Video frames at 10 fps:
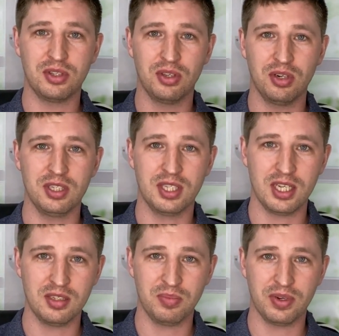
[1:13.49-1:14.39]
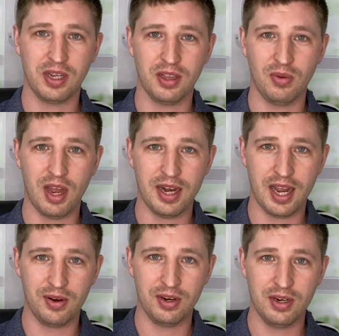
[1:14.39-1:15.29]
30 cents per kilowatt
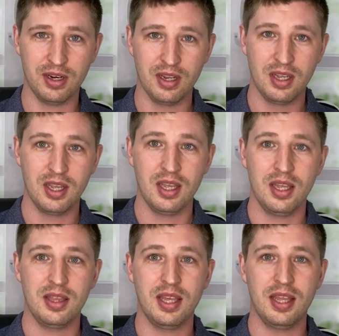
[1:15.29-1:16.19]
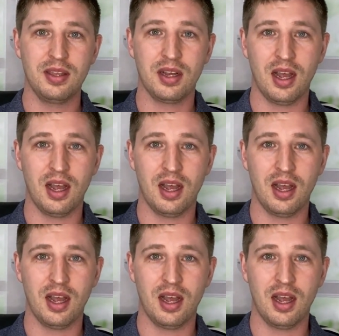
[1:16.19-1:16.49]
hour, then the